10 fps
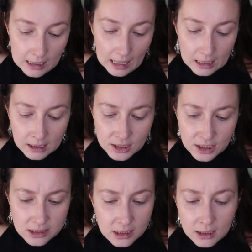And I
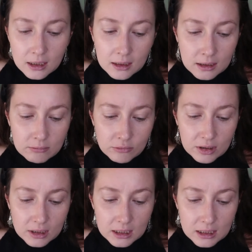just think it
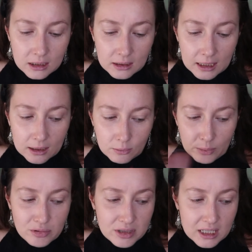really like
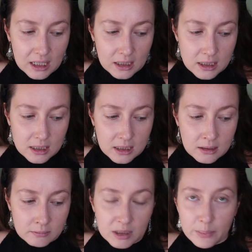represents
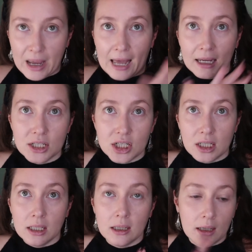the
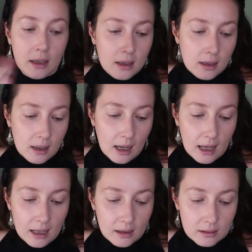packaging
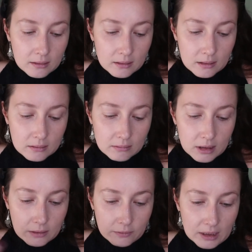and
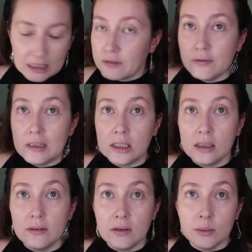the like feel
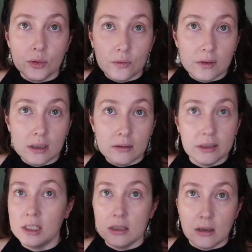of the movie,
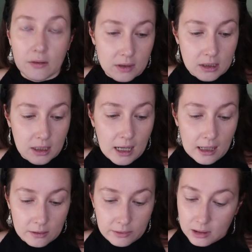which is obviously a
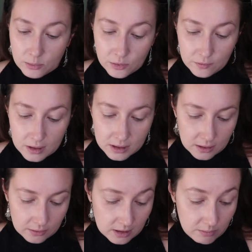Halloween movie.
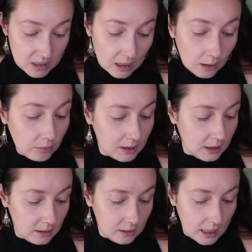So to me, I
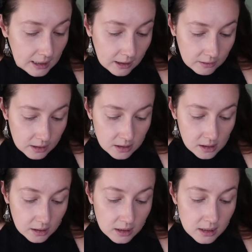really like how this
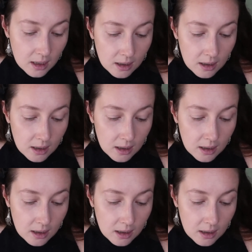looks.